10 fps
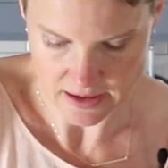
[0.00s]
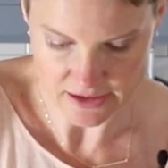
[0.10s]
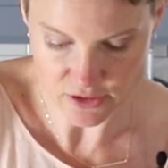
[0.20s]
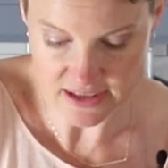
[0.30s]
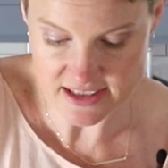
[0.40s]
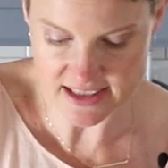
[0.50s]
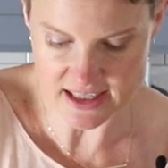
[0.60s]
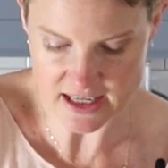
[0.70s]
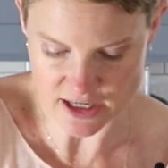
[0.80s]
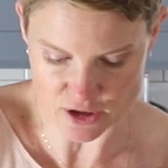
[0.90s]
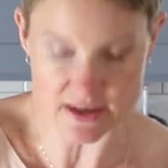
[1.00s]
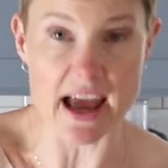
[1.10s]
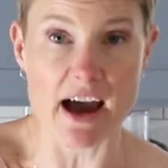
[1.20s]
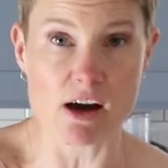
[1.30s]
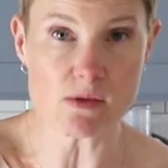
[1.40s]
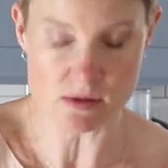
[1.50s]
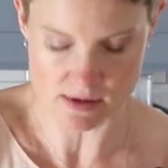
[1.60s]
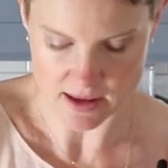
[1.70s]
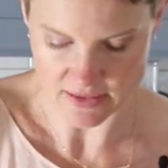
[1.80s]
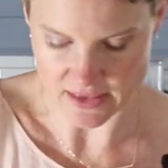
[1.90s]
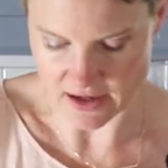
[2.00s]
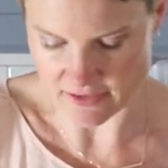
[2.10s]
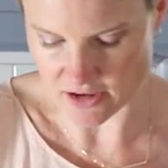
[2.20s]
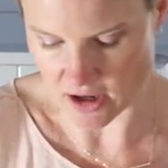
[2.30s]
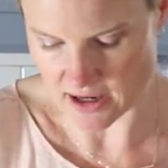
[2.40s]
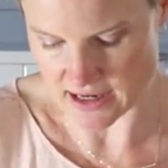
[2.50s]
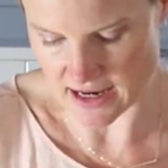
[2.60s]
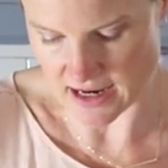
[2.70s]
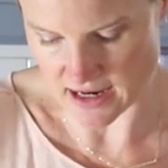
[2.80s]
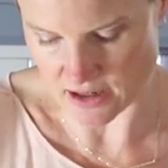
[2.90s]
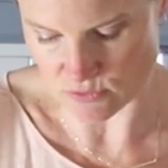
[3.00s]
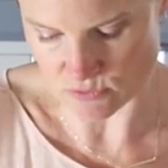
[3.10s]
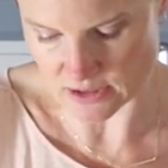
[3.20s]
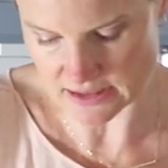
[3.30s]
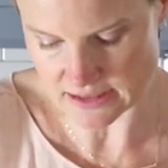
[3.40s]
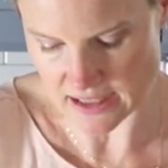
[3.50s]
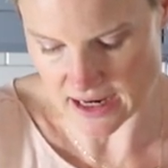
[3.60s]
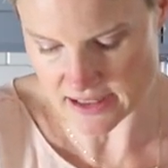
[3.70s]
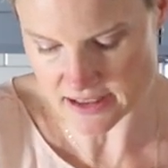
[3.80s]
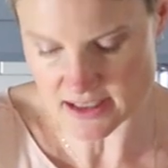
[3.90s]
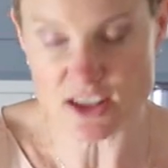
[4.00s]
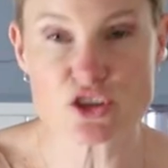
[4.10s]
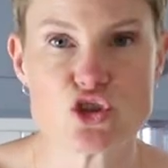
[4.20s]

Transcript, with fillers: And you can see here now that I've got a really nice